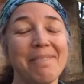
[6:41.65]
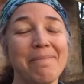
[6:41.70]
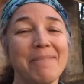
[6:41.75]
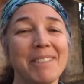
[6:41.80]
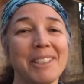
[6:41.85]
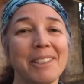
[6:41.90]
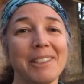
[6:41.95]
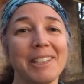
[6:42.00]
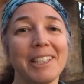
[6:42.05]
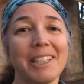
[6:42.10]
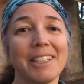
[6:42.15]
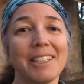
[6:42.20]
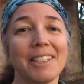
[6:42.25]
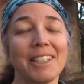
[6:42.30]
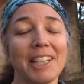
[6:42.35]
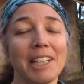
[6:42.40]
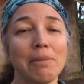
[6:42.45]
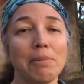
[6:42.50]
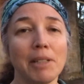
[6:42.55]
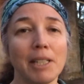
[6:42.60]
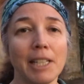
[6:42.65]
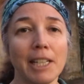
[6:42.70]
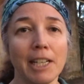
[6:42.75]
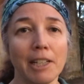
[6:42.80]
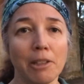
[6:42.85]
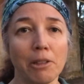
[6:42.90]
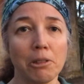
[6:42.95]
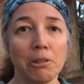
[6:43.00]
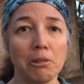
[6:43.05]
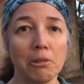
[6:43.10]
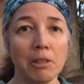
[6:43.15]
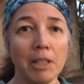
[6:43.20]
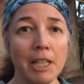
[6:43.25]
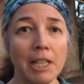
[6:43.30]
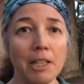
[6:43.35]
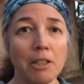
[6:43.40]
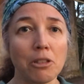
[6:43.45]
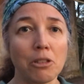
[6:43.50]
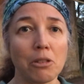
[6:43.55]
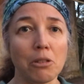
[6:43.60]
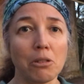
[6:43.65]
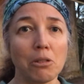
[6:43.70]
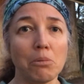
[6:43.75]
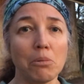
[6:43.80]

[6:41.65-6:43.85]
So yeah, today really had it all. So